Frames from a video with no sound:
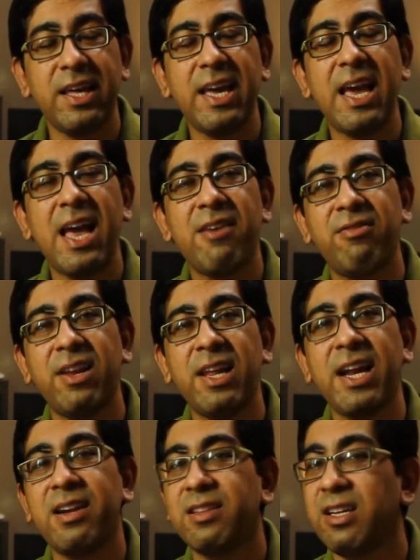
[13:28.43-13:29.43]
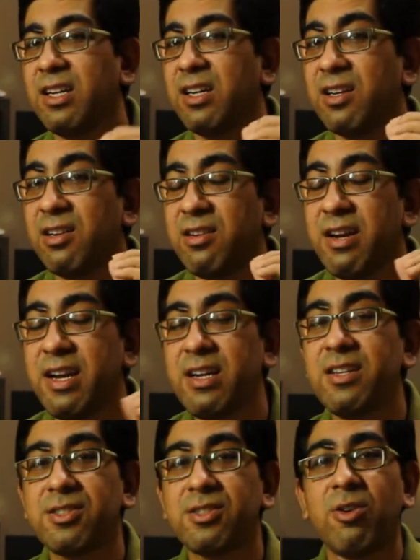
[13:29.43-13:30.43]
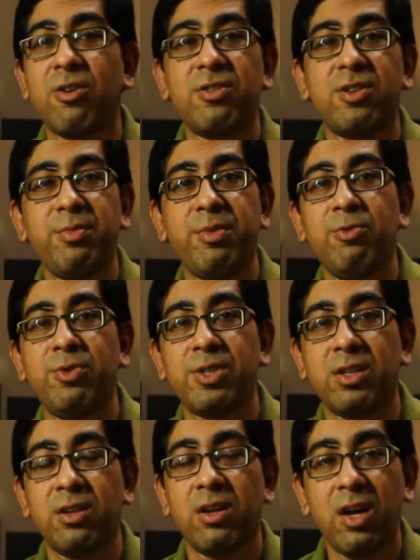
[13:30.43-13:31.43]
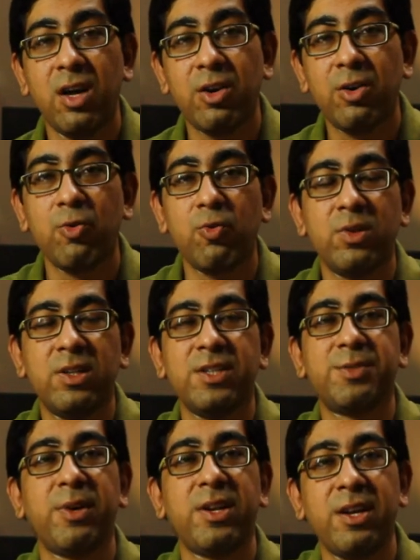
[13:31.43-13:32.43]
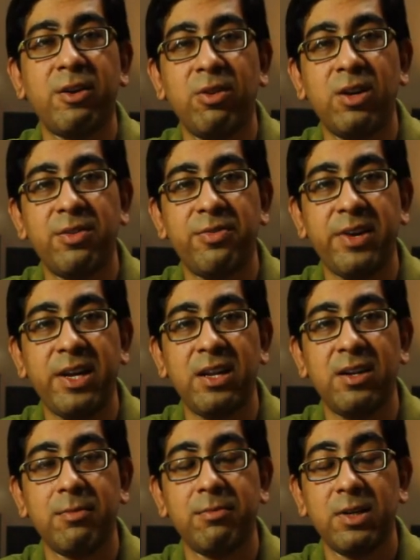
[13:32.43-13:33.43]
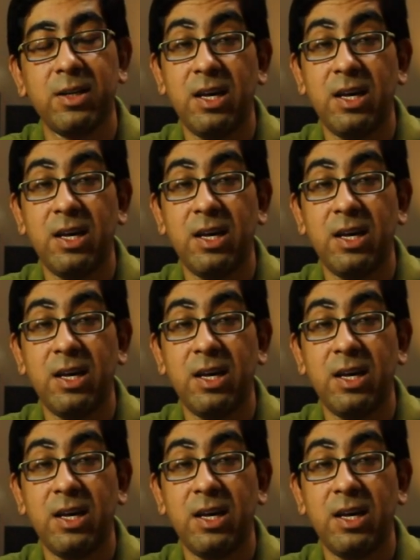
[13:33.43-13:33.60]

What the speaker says: they have laid the greatest contribution to this particular field.